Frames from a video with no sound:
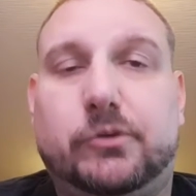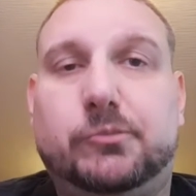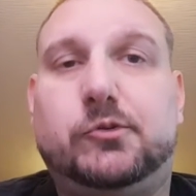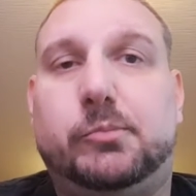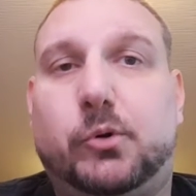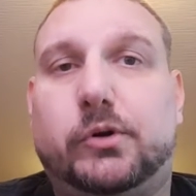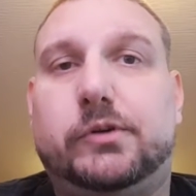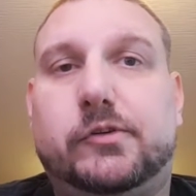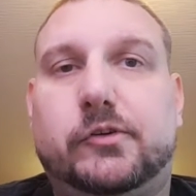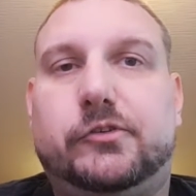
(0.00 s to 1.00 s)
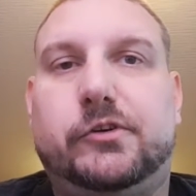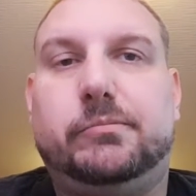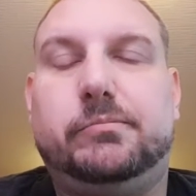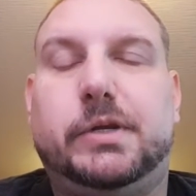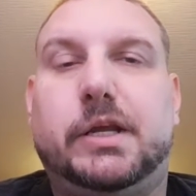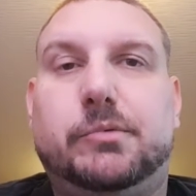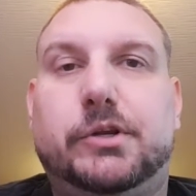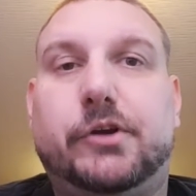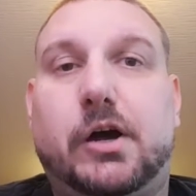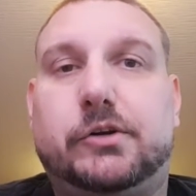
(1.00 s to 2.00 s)
some support system, been
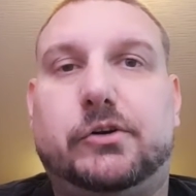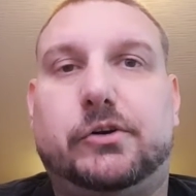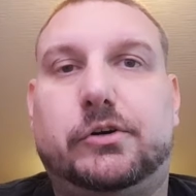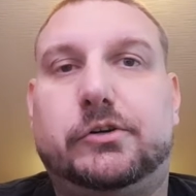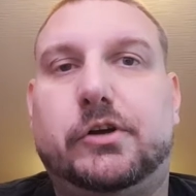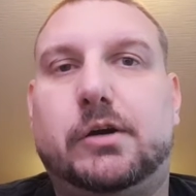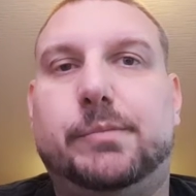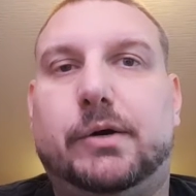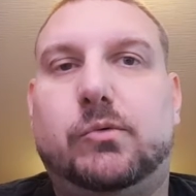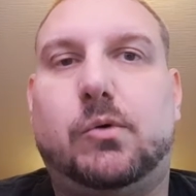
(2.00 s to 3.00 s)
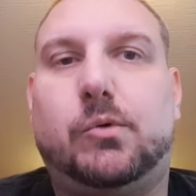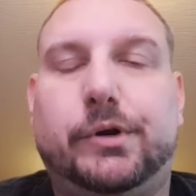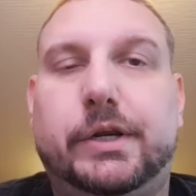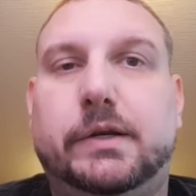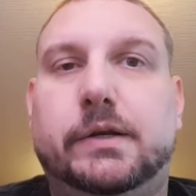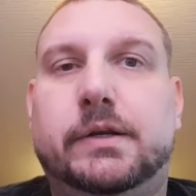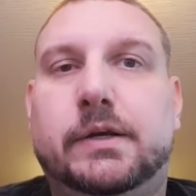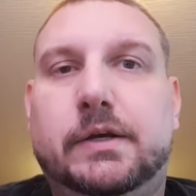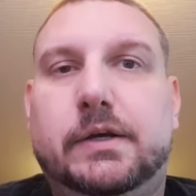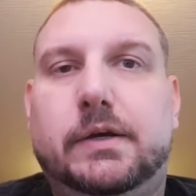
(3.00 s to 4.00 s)
able to talk to her, talk about what we're
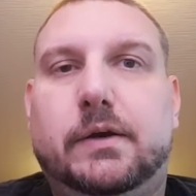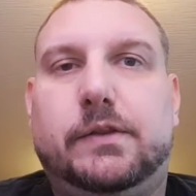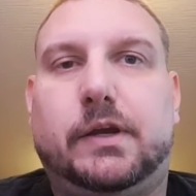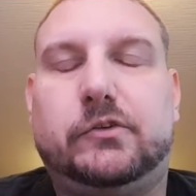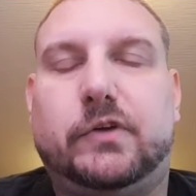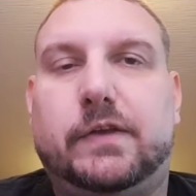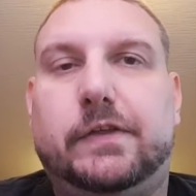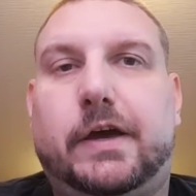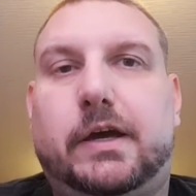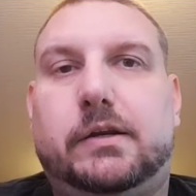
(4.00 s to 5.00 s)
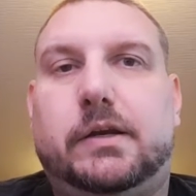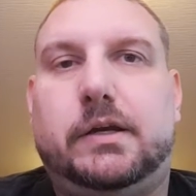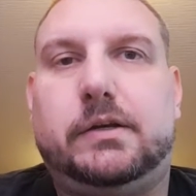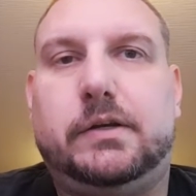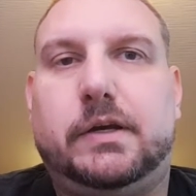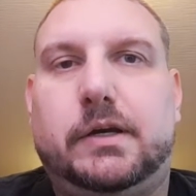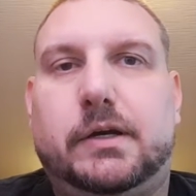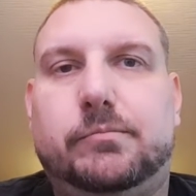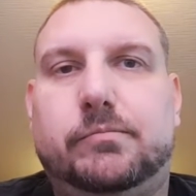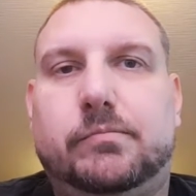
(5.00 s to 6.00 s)
eating, things like that. And
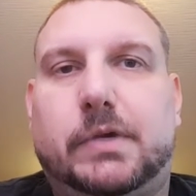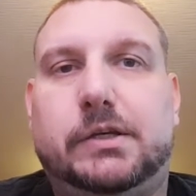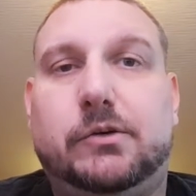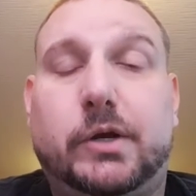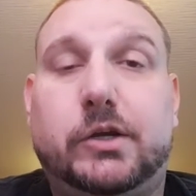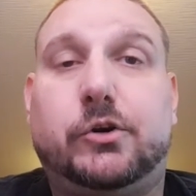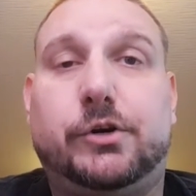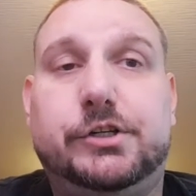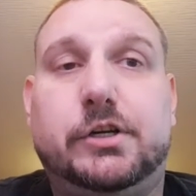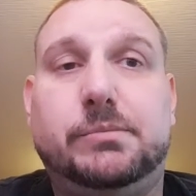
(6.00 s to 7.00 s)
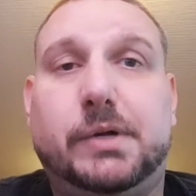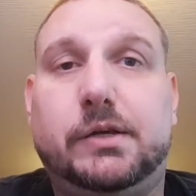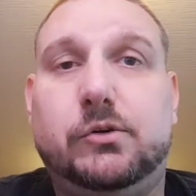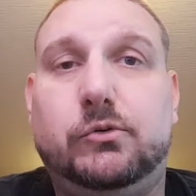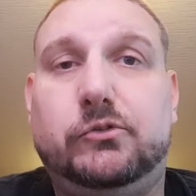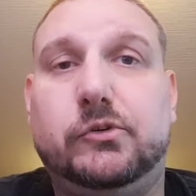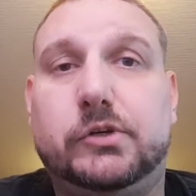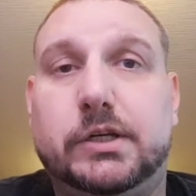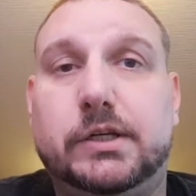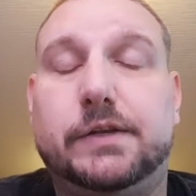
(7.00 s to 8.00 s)
I encourage anybody who's
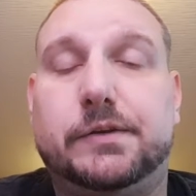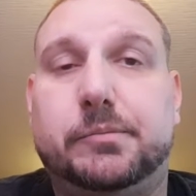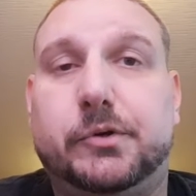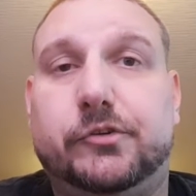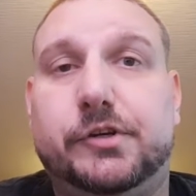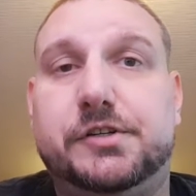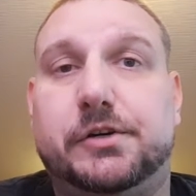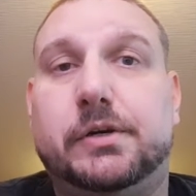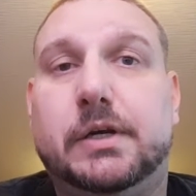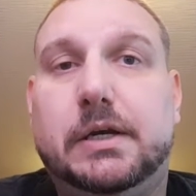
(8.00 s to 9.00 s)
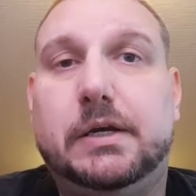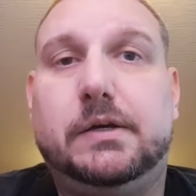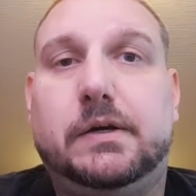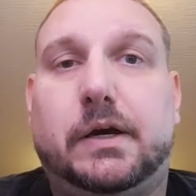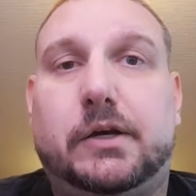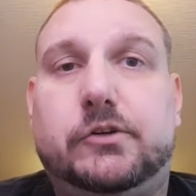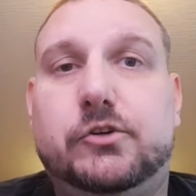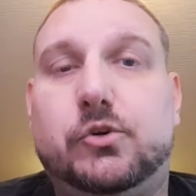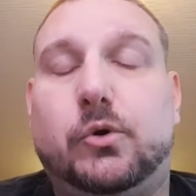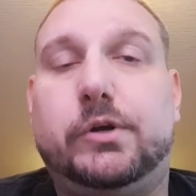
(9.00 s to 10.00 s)
looking to get the procedure
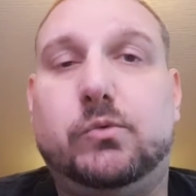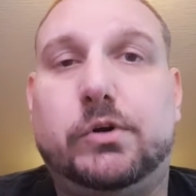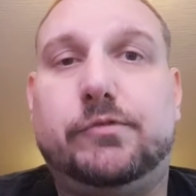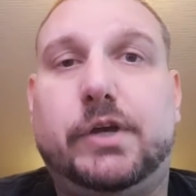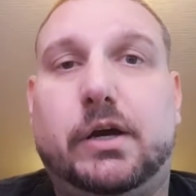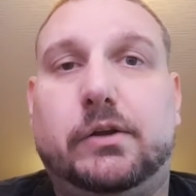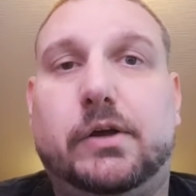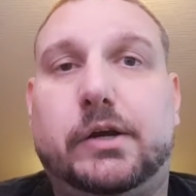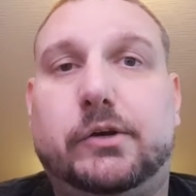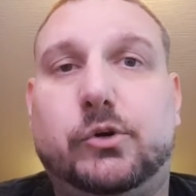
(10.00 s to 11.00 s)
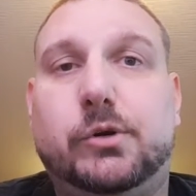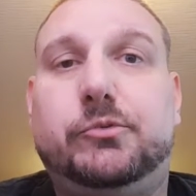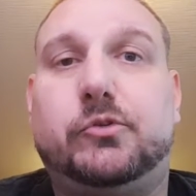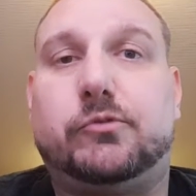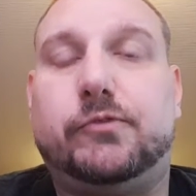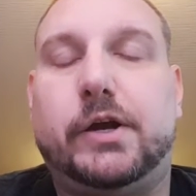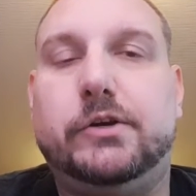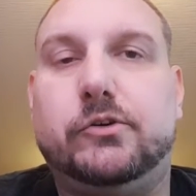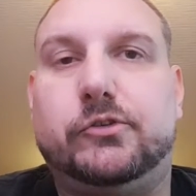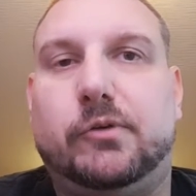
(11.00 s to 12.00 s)
to join one of the online groups or
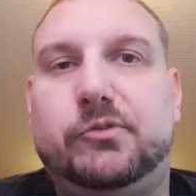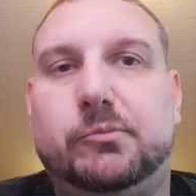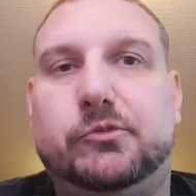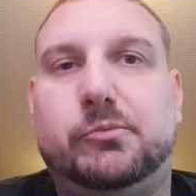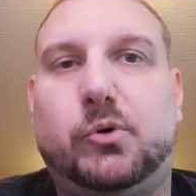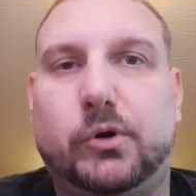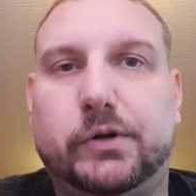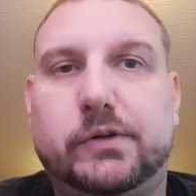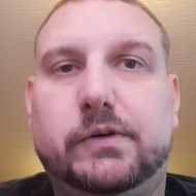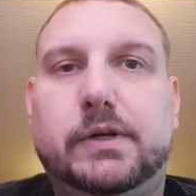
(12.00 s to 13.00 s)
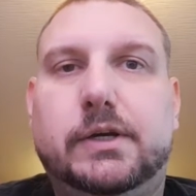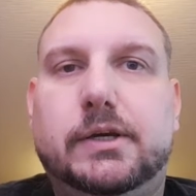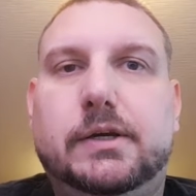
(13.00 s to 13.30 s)
find yourself some support.